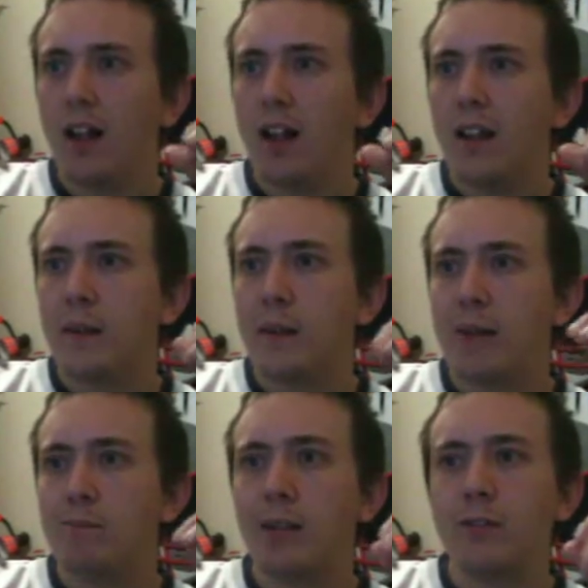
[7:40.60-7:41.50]
Then we have
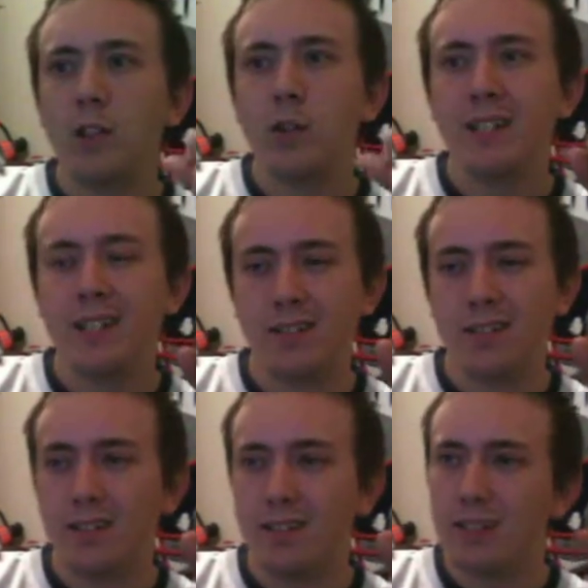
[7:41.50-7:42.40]
Buffalo,
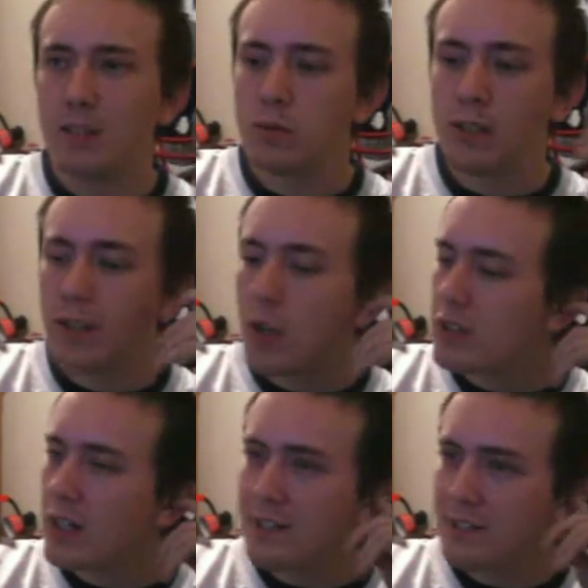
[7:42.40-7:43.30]
Tennessee. This one could go
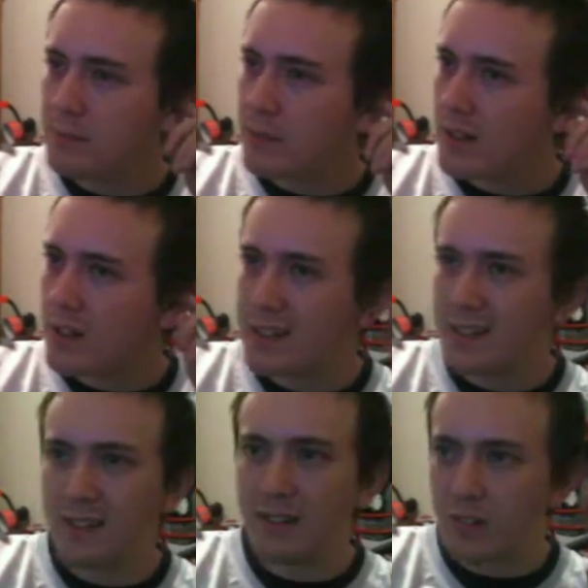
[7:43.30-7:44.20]
tough, but
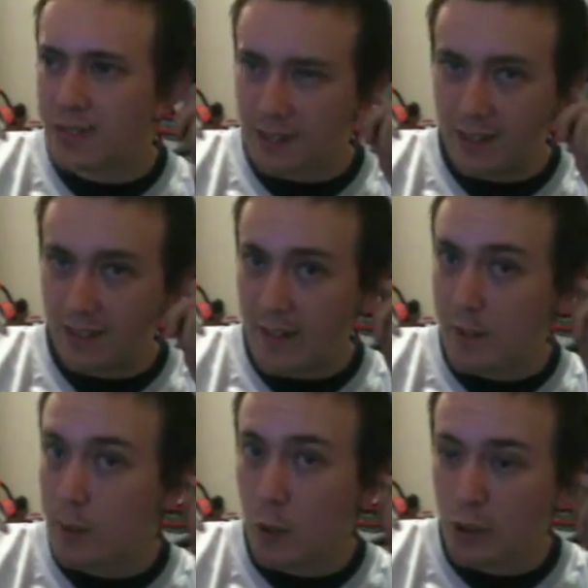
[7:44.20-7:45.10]
Tennessee looks like they've got their
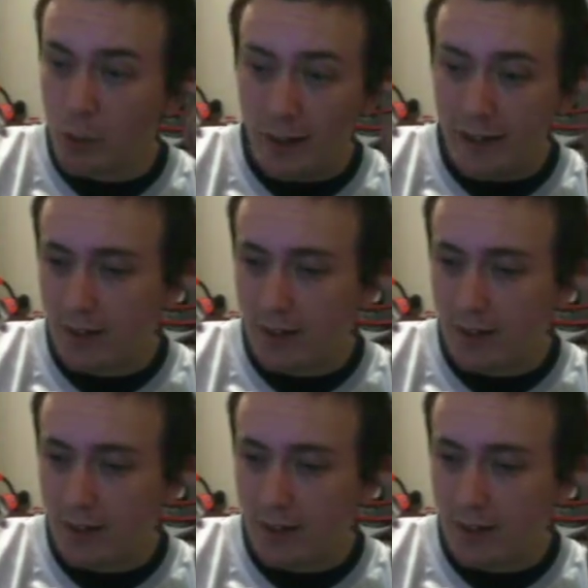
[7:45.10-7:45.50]
mojo back.